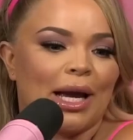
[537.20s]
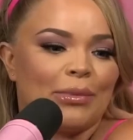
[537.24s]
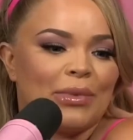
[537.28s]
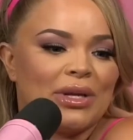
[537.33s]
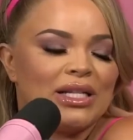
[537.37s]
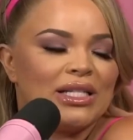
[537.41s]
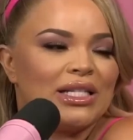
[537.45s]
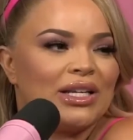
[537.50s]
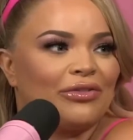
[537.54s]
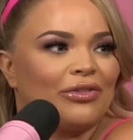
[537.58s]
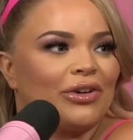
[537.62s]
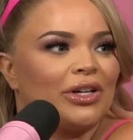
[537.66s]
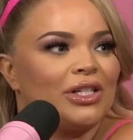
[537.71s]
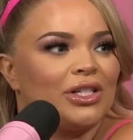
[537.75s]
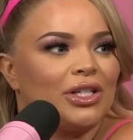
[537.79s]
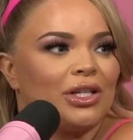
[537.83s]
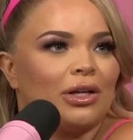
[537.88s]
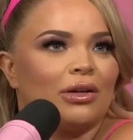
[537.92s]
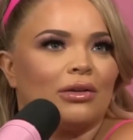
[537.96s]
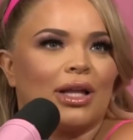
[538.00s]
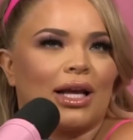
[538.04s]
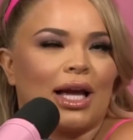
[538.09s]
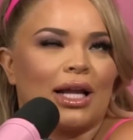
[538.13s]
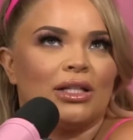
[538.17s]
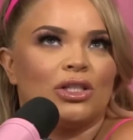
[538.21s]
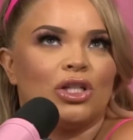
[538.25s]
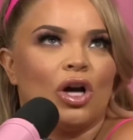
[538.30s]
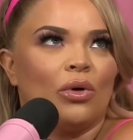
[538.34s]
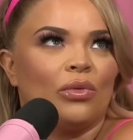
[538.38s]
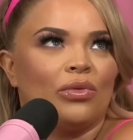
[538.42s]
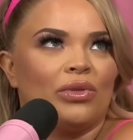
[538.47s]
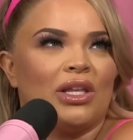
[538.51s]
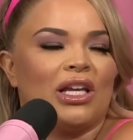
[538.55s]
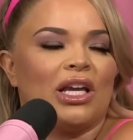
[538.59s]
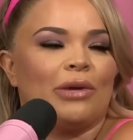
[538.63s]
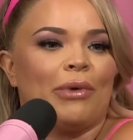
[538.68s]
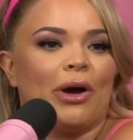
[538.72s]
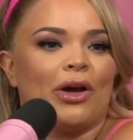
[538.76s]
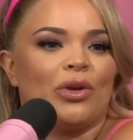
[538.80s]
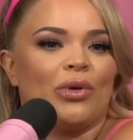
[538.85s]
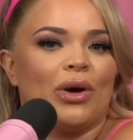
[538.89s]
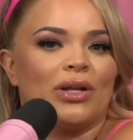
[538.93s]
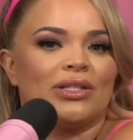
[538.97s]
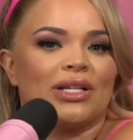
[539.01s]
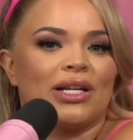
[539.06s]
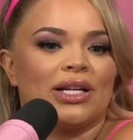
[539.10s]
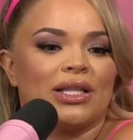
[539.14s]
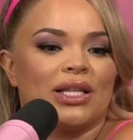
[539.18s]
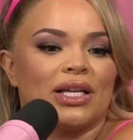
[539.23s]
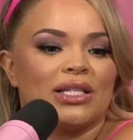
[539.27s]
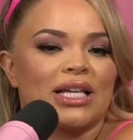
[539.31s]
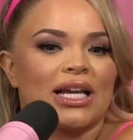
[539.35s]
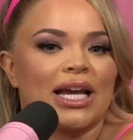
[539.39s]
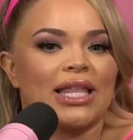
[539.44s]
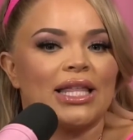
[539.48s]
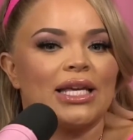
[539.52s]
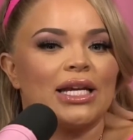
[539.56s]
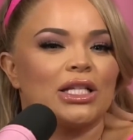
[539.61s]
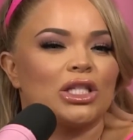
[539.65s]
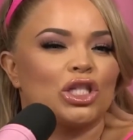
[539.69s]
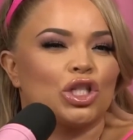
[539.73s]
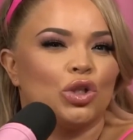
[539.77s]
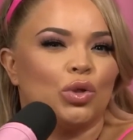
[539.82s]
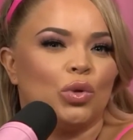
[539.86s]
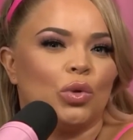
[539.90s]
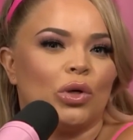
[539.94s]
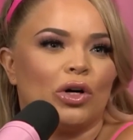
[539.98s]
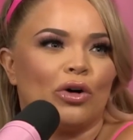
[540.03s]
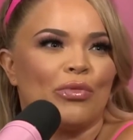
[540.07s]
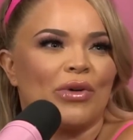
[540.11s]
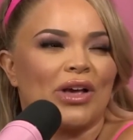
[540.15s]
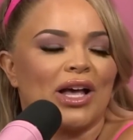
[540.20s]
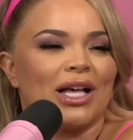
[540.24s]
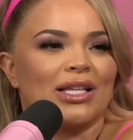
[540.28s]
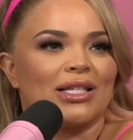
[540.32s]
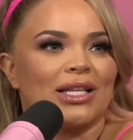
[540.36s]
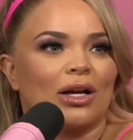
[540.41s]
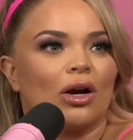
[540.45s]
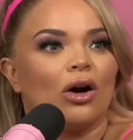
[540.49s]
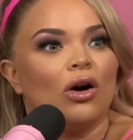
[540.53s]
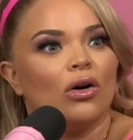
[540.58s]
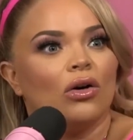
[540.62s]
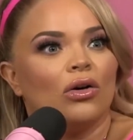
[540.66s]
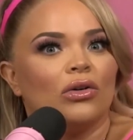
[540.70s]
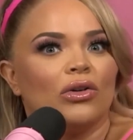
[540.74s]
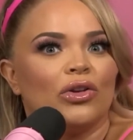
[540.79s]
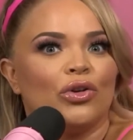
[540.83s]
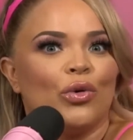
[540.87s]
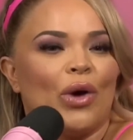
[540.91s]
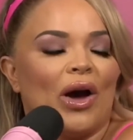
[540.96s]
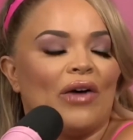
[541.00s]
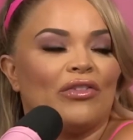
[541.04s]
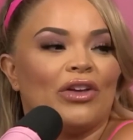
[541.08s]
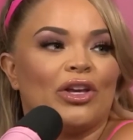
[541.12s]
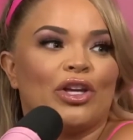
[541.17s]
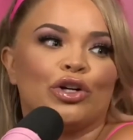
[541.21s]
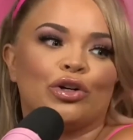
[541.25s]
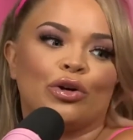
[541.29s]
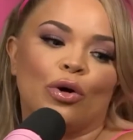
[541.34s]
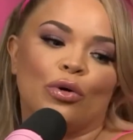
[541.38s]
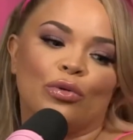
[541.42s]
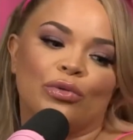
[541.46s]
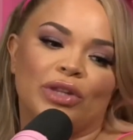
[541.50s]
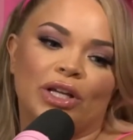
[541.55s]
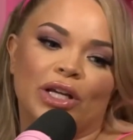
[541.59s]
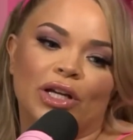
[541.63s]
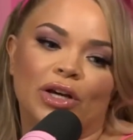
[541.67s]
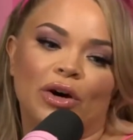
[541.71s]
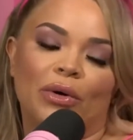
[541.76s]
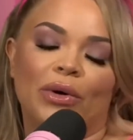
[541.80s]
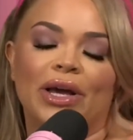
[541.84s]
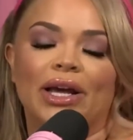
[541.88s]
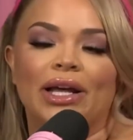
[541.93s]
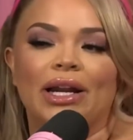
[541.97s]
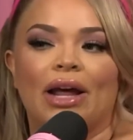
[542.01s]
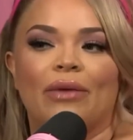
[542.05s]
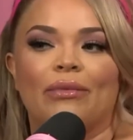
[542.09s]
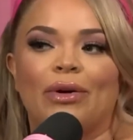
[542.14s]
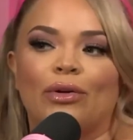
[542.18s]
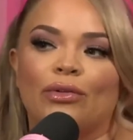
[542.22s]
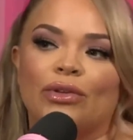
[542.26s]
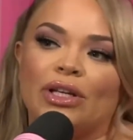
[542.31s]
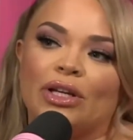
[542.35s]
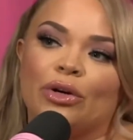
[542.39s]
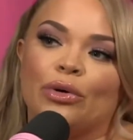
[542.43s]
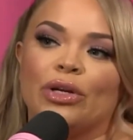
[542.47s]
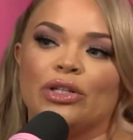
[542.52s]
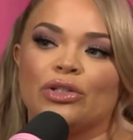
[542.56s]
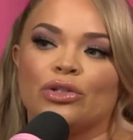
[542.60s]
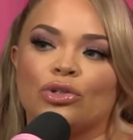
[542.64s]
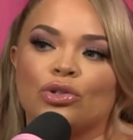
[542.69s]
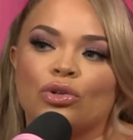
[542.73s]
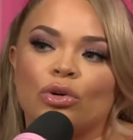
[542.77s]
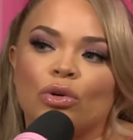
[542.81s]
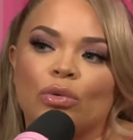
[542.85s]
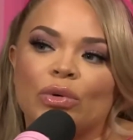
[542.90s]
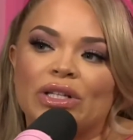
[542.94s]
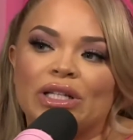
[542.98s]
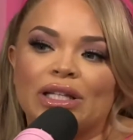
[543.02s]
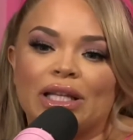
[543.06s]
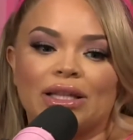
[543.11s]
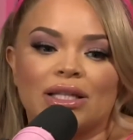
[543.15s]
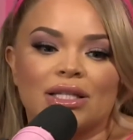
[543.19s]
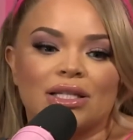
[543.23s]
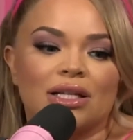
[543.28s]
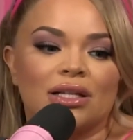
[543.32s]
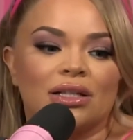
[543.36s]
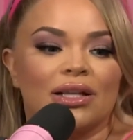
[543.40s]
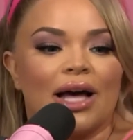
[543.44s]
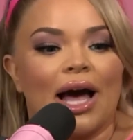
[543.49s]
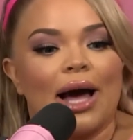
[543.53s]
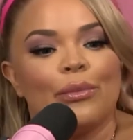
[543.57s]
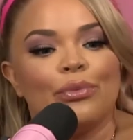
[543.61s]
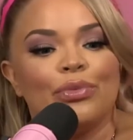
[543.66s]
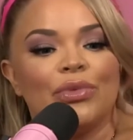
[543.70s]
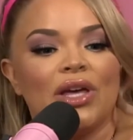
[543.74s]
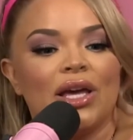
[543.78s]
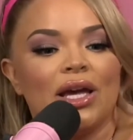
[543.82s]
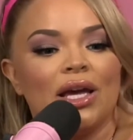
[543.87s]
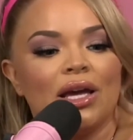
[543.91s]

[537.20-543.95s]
you, but I'm indifferent to you. Like, I don't think about you outside of this. Like, I think it's cool because, like, oh, you have, like, your own thing going and I have my own thing going, so it's cool we did, like, this